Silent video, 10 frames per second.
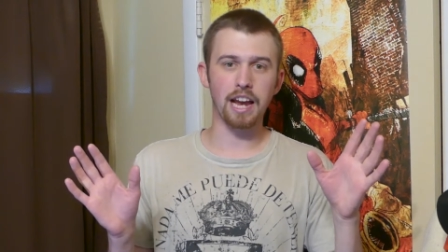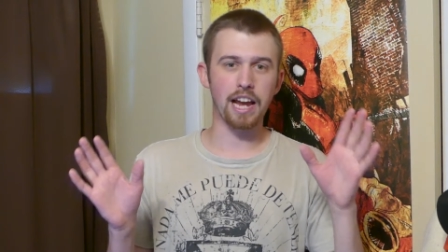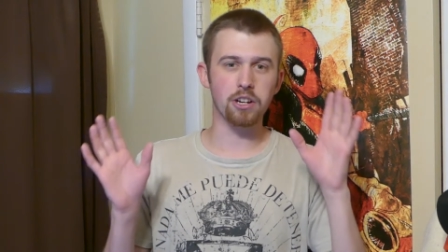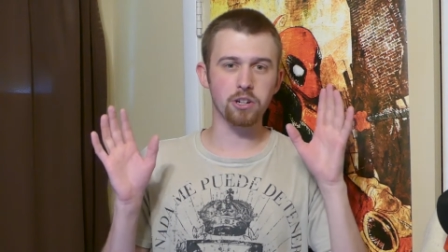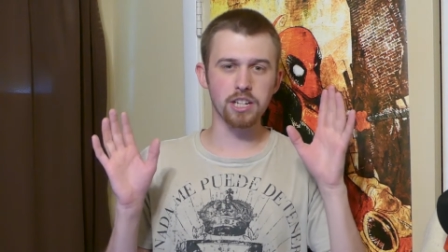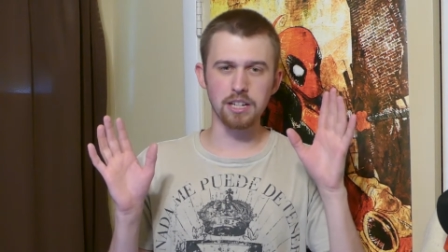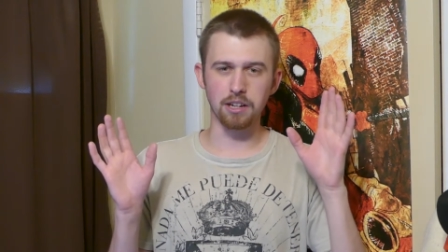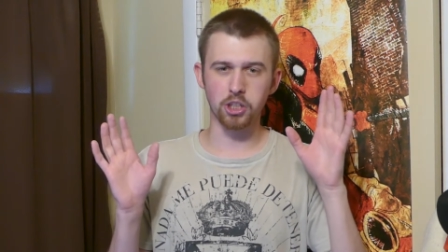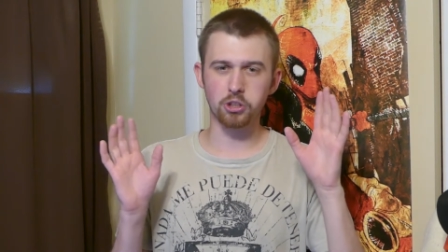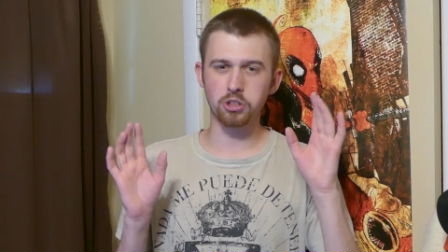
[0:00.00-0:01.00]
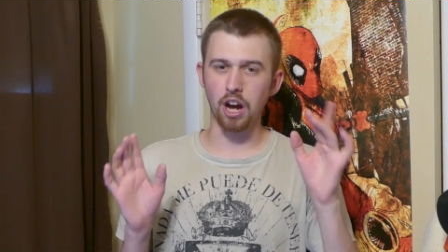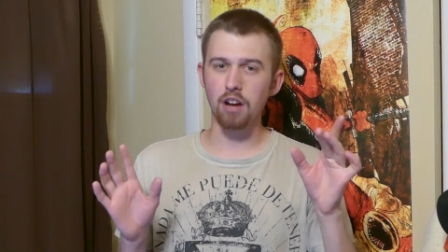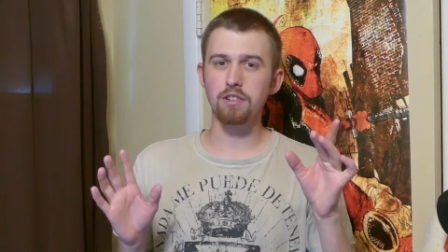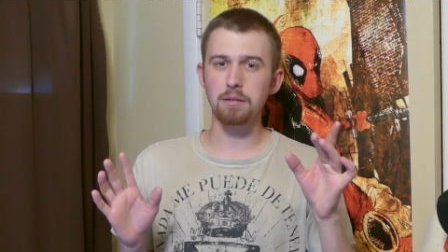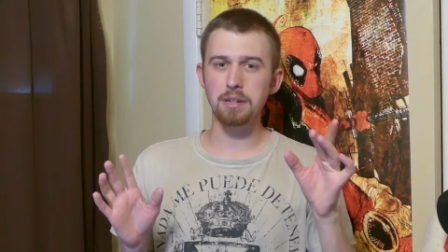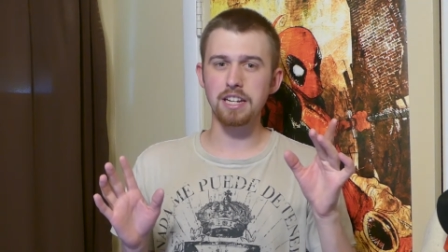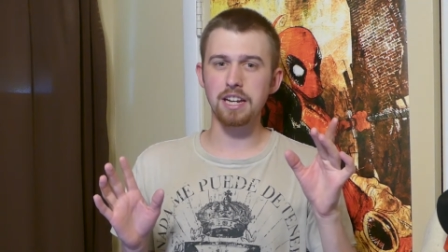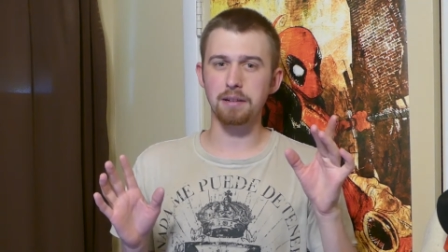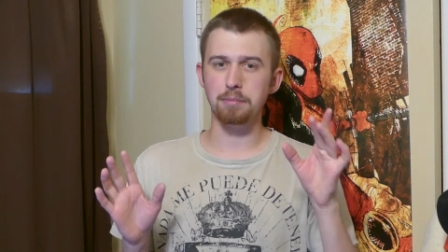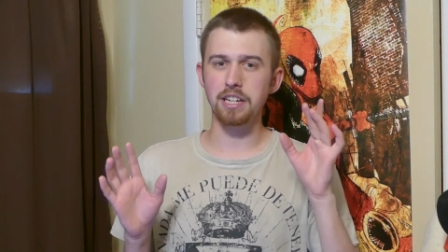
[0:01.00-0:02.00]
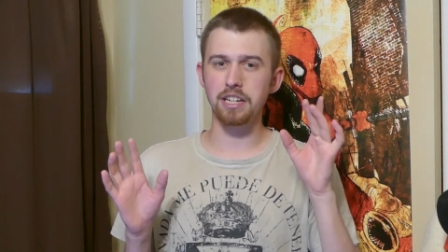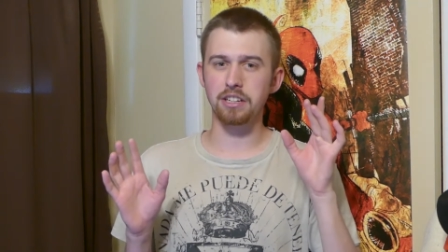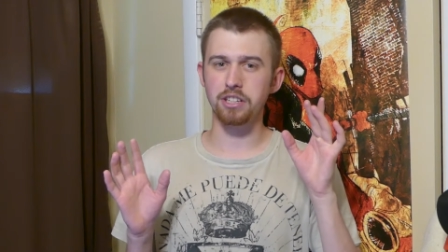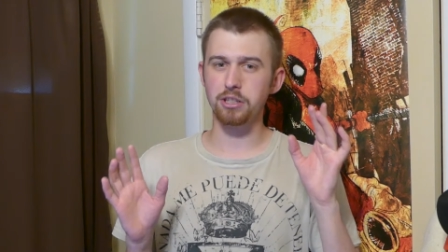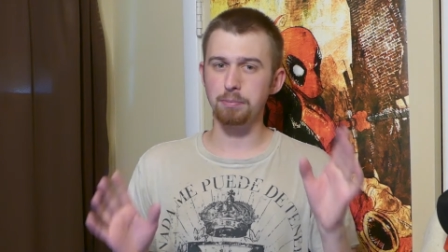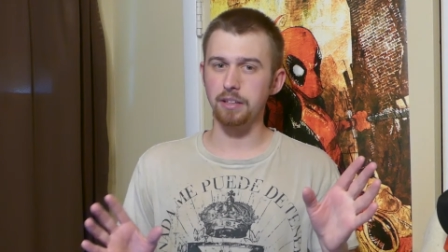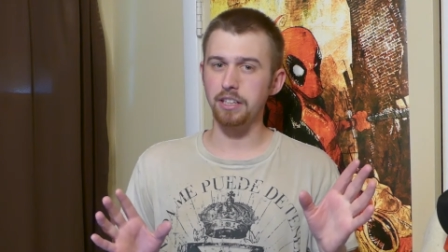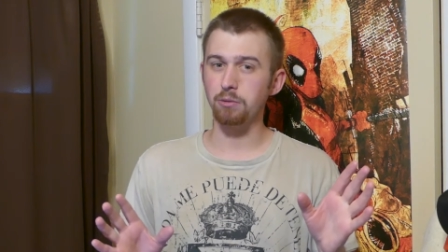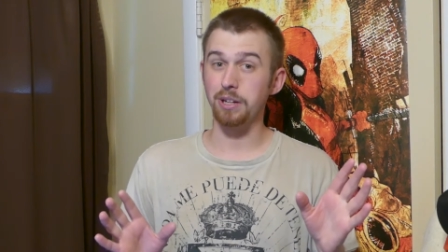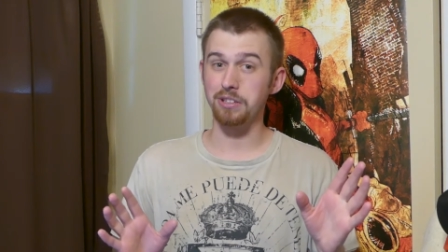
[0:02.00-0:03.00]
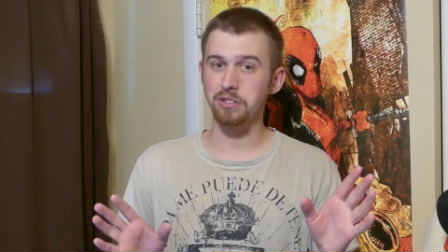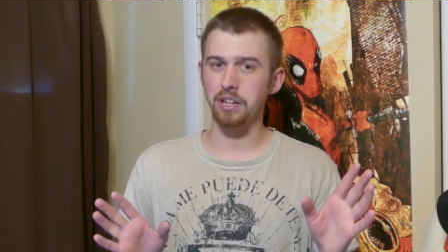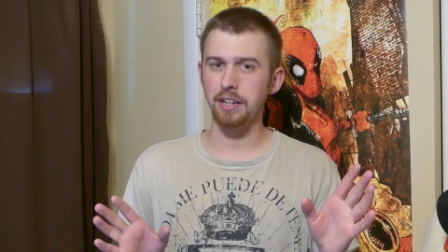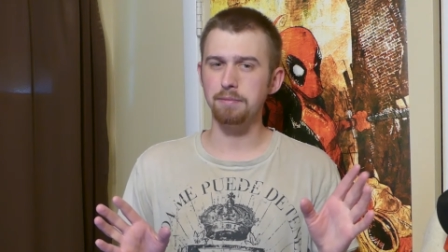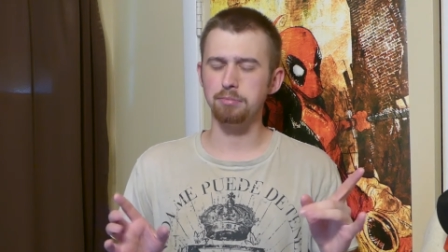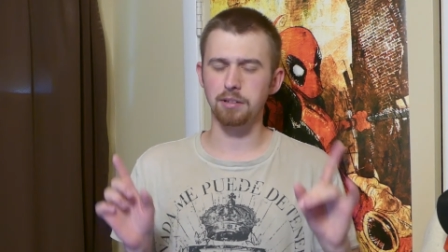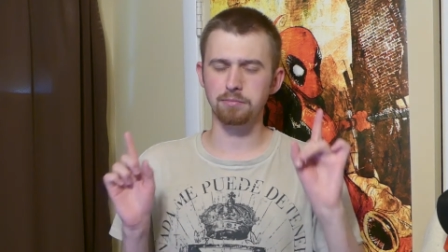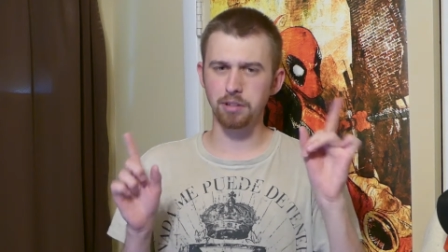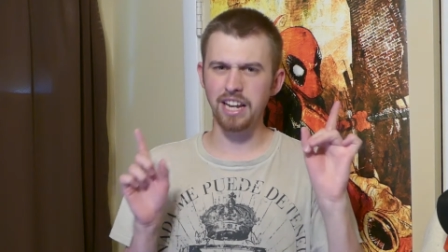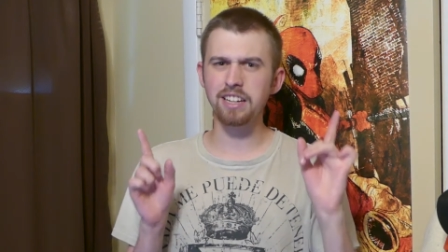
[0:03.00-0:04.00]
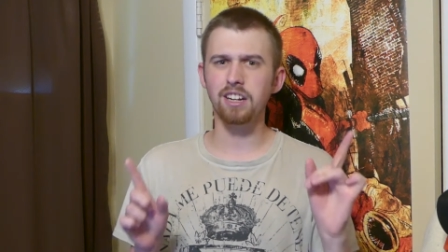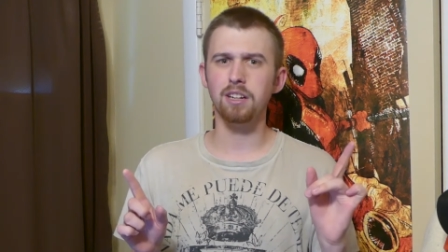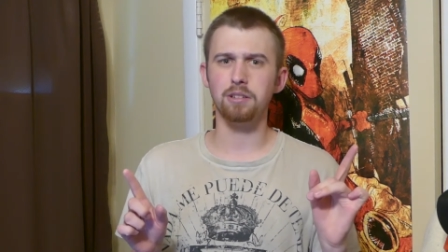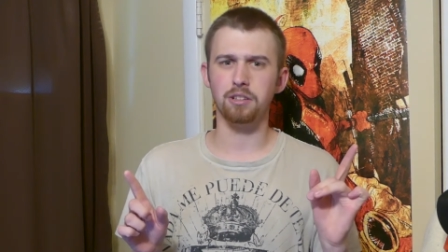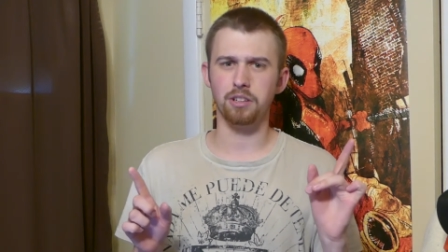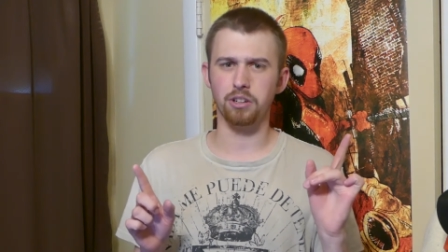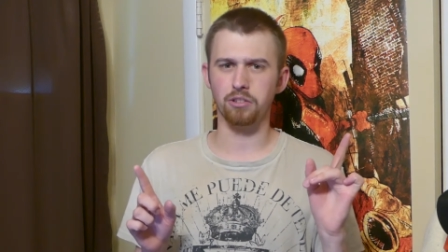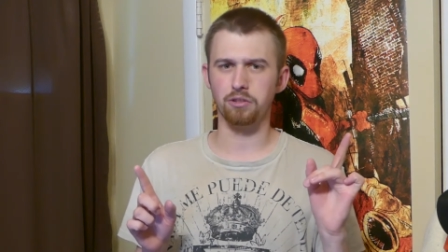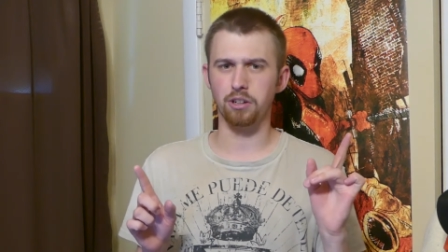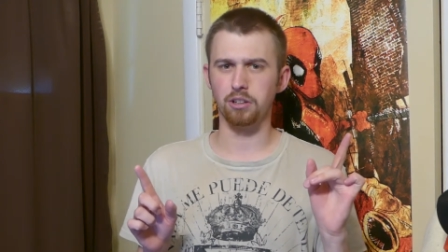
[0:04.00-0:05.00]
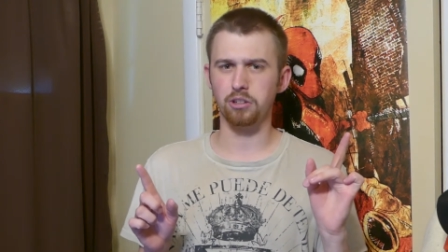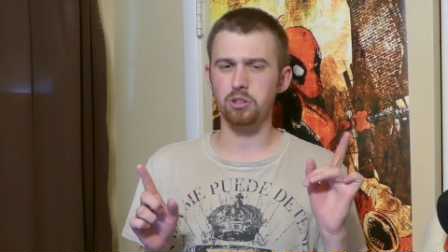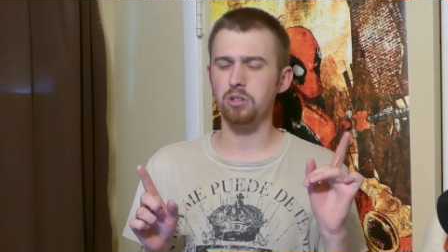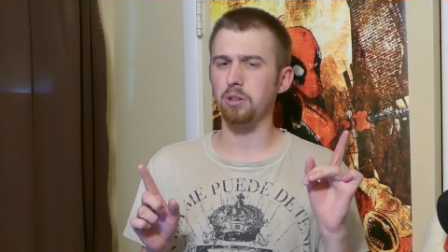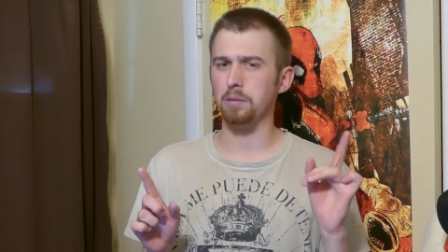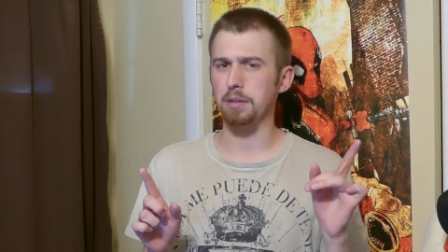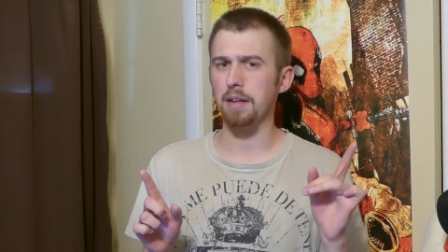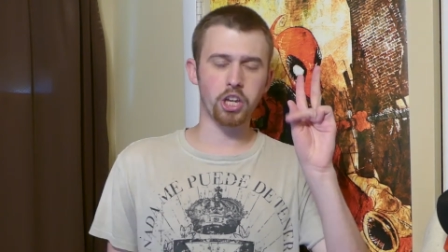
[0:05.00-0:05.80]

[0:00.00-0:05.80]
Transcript: And you're gonna scoff at me and be in disbelief when I say it, but hang on here for just a little bit.